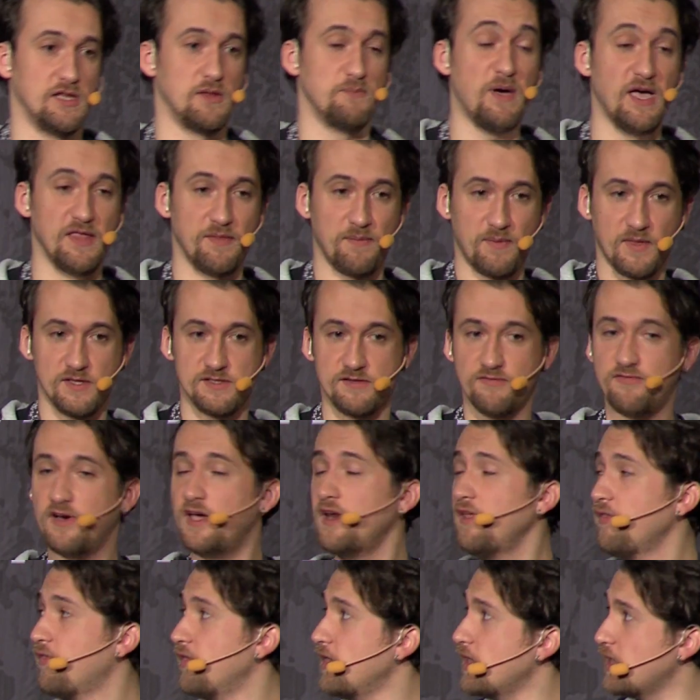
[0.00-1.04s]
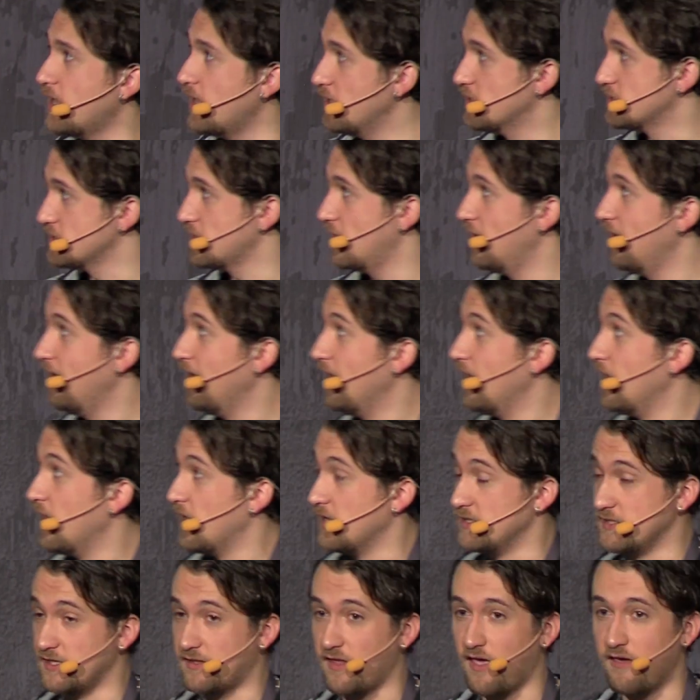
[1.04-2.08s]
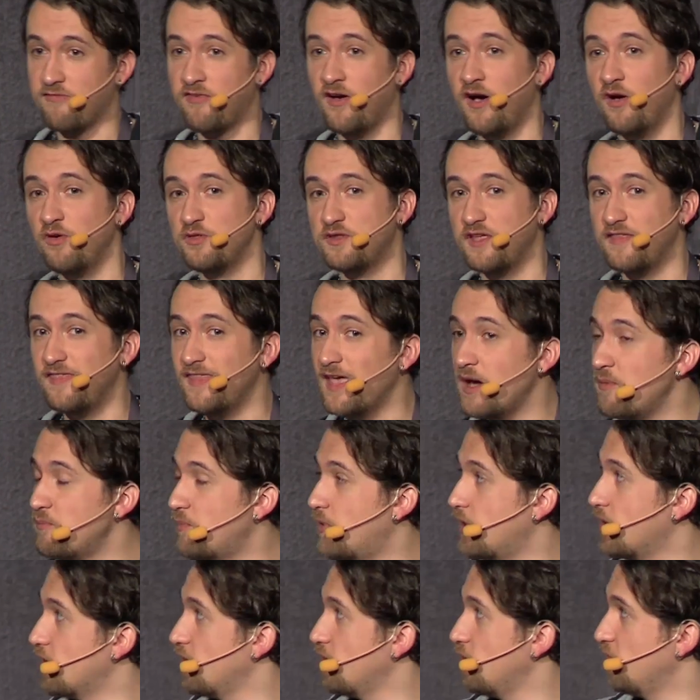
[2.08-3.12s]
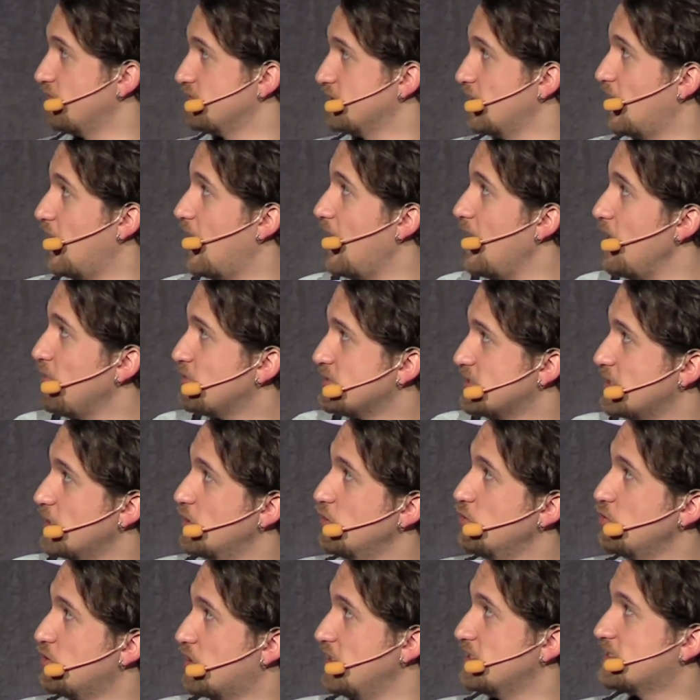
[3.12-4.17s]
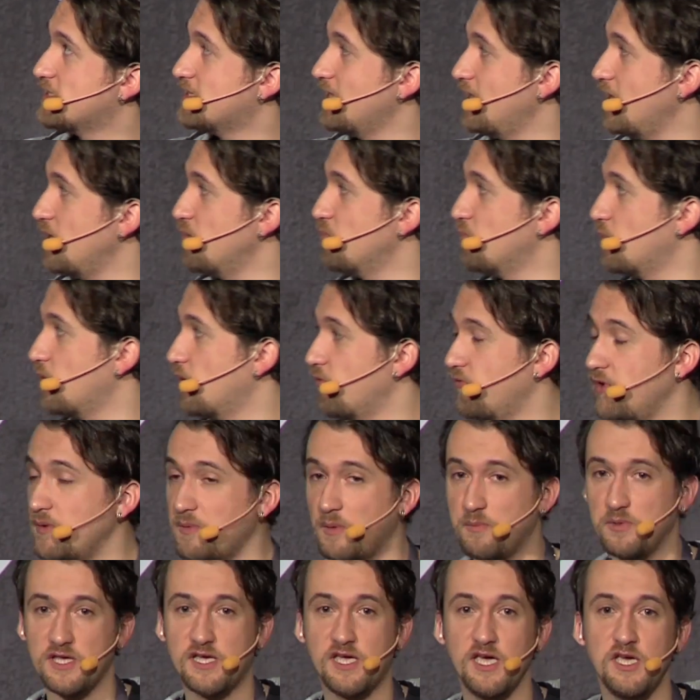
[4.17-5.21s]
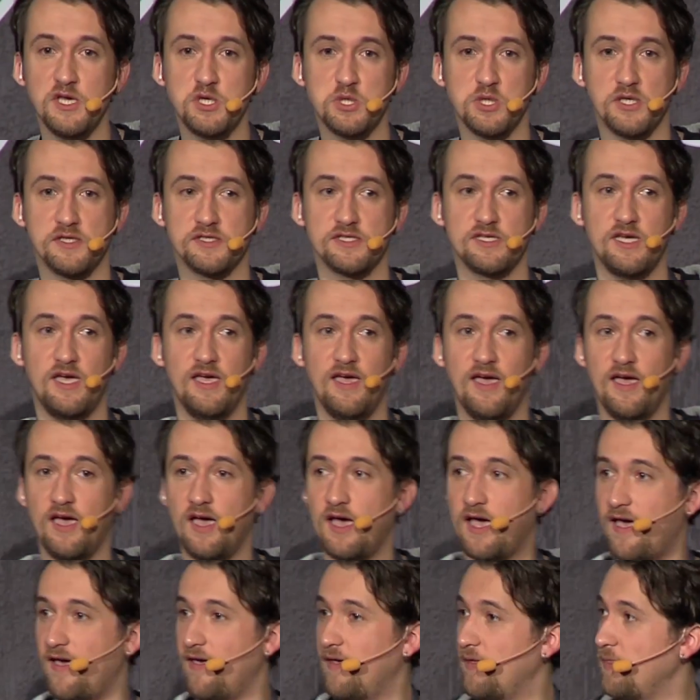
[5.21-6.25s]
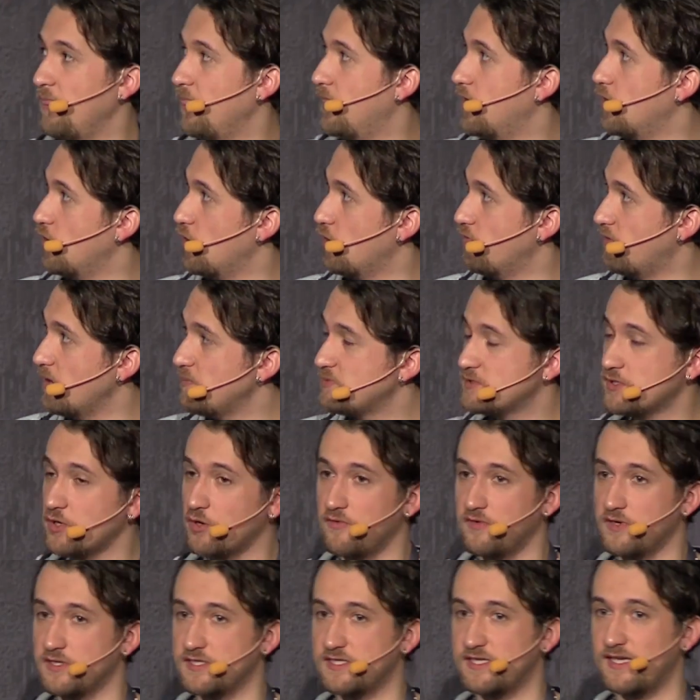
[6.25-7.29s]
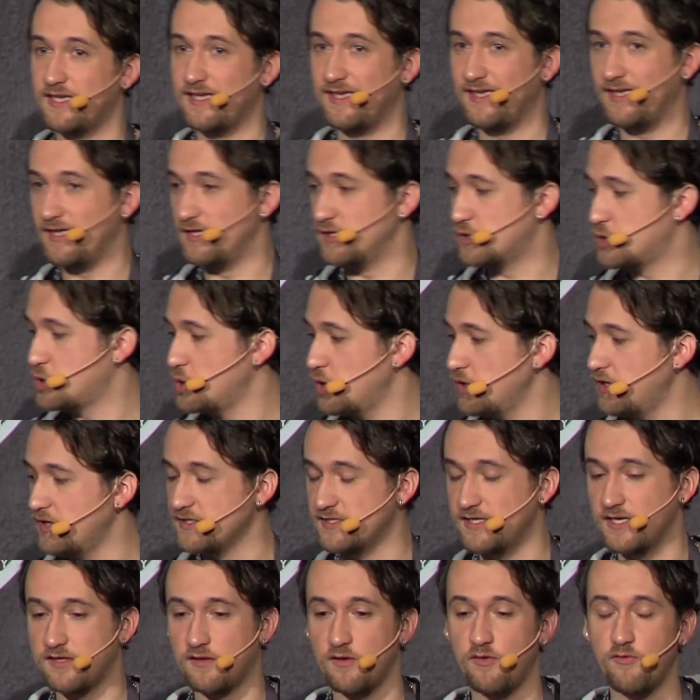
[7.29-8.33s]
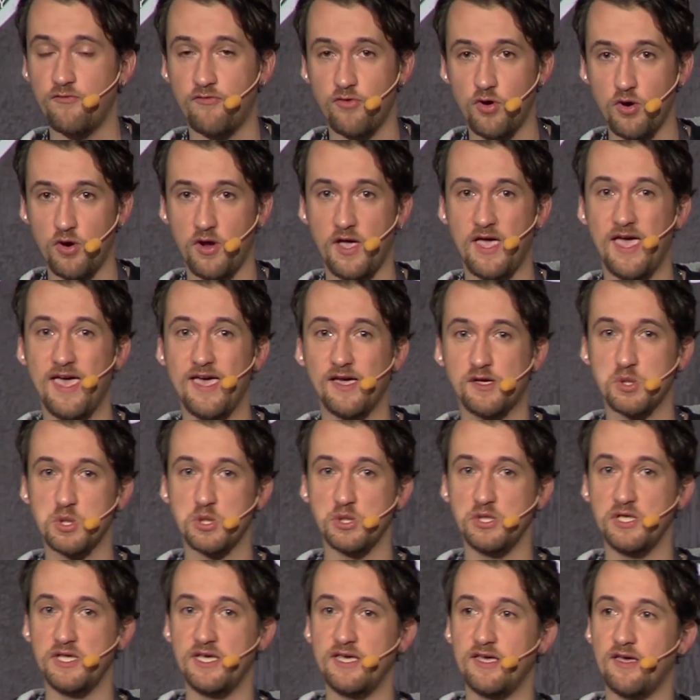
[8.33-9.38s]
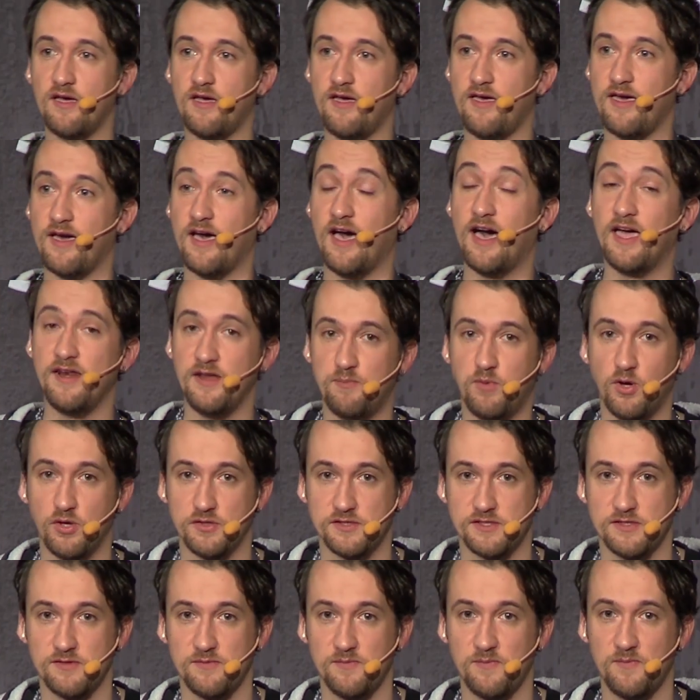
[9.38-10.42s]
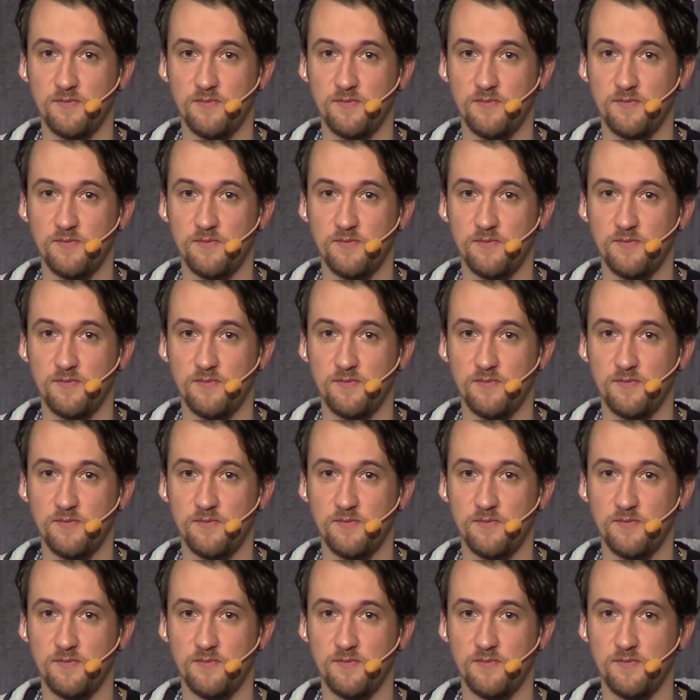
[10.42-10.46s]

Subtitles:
But the funny thing is that I found a number of the absolutely same web applications and web servers in shotgun that were actually a honeypot.